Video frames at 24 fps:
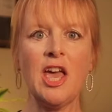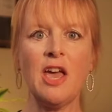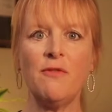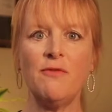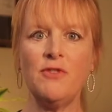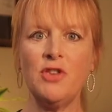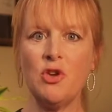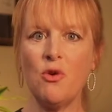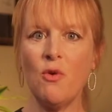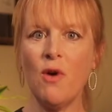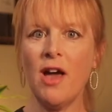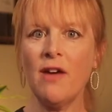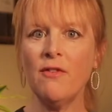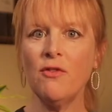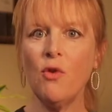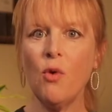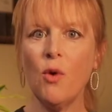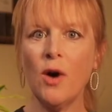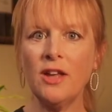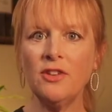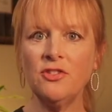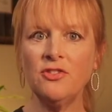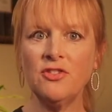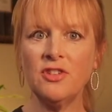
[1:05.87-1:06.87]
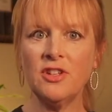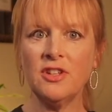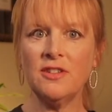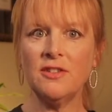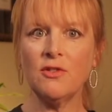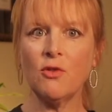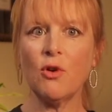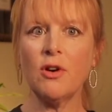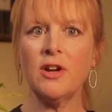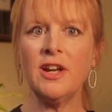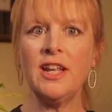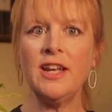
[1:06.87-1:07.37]
If you have questions
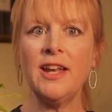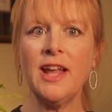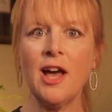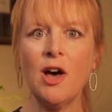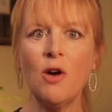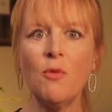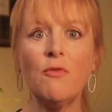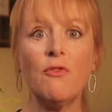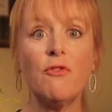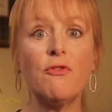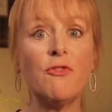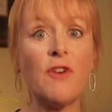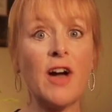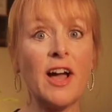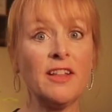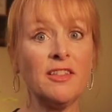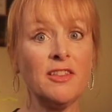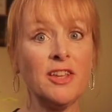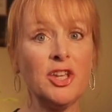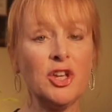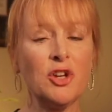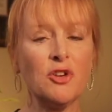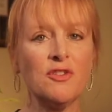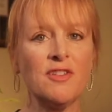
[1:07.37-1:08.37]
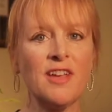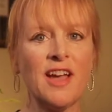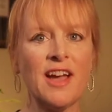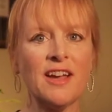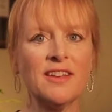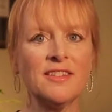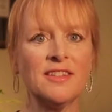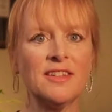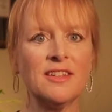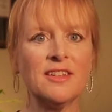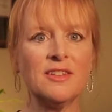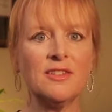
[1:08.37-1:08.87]
or need help filing your
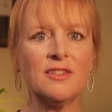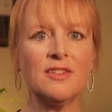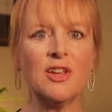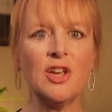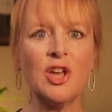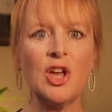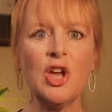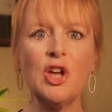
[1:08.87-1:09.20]
taxes,